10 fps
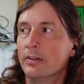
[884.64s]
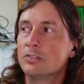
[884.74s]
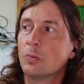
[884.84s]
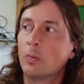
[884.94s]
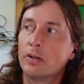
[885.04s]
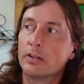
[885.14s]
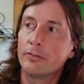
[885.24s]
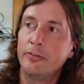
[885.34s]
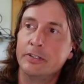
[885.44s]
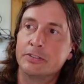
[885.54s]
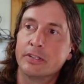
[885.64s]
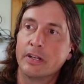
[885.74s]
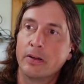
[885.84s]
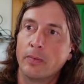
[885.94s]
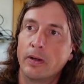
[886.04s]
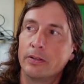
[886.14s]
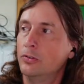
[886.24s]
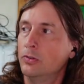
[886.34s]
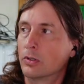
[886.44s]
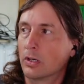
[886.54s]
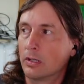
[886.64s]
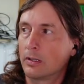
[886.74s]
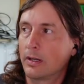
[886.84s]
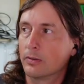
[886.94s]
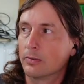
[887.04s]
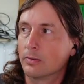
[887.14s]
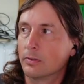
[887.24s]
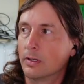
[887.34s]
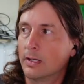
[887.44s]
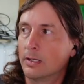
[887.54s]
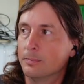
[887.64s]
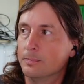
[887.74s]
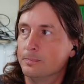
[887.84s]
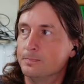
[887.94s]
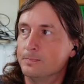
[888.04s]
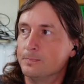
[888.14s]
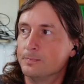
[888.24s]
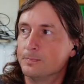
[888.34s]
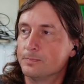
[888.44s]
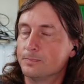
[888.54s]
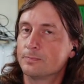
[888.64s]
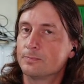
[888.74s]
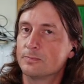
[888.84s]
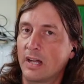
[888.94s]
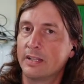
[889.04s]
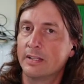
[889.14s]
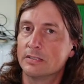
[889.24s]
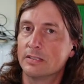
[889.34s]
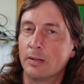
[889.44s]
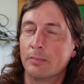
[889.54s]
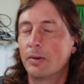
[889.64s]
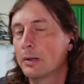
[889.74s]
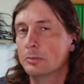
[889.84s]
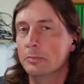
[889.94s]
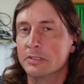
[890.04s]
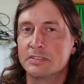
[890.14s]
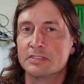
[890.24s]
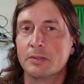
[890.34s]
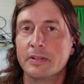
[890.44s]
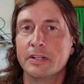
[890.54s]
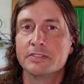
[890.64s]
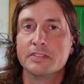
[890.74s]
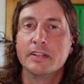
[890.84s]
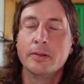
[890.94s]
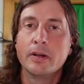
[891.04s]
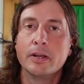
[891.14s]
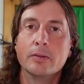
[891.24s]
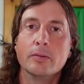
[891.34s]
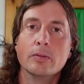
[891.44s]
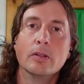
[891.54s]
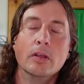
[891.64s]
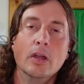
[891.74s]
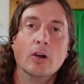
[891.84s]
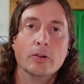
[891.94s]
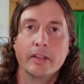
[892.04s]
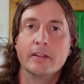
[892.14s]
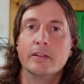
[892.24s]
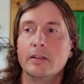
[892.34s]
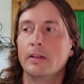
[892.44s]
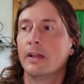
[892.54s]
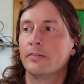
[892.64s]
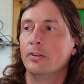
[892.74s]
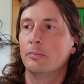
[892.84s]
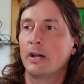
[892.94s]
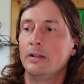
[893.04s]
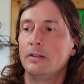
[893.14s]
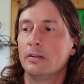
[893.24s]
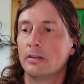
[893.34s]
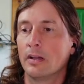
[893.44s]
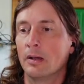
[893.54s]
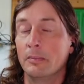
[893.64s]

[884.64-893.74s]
there's one other feature that I want to call out on this, and I'm probably missing something else that they want. or that they have in mind,